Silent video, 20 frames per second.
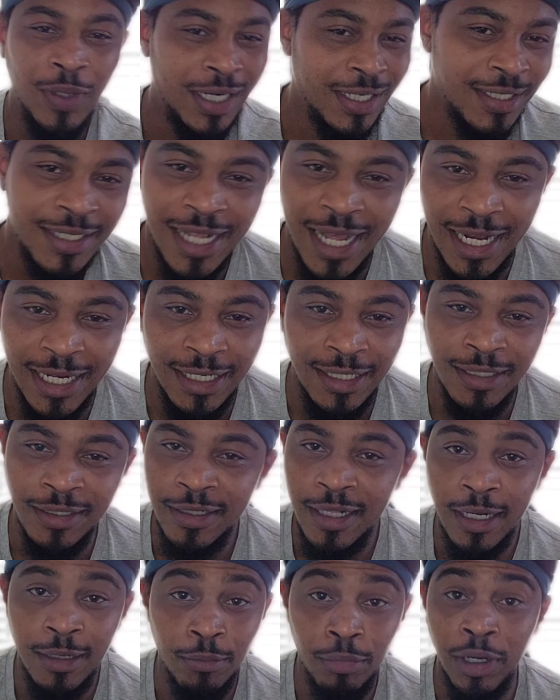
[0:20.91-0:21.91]
I decided
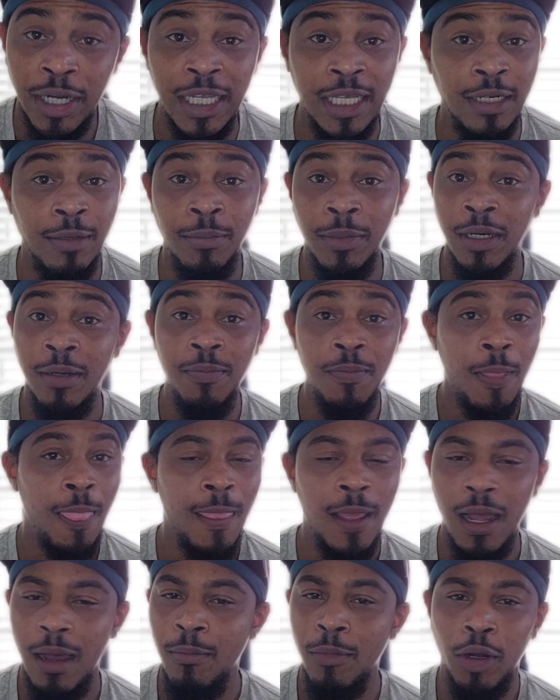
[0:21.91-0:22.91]
instead of breaking them up,
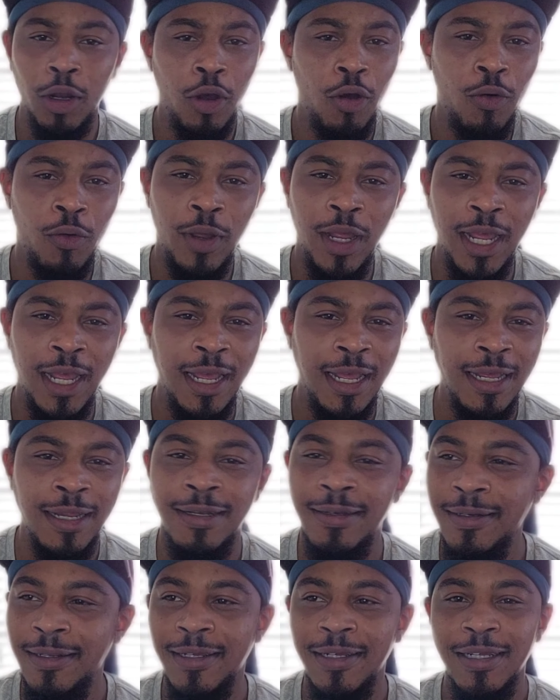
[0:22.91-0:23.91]
I'm going to go
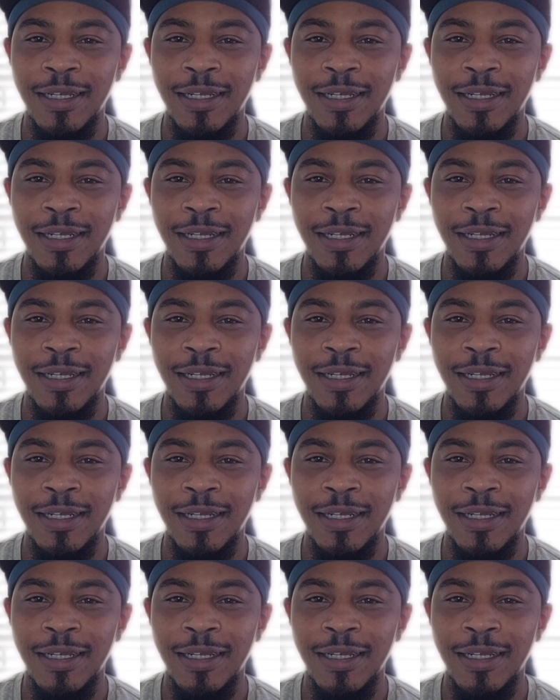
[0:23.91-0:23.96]
ahead,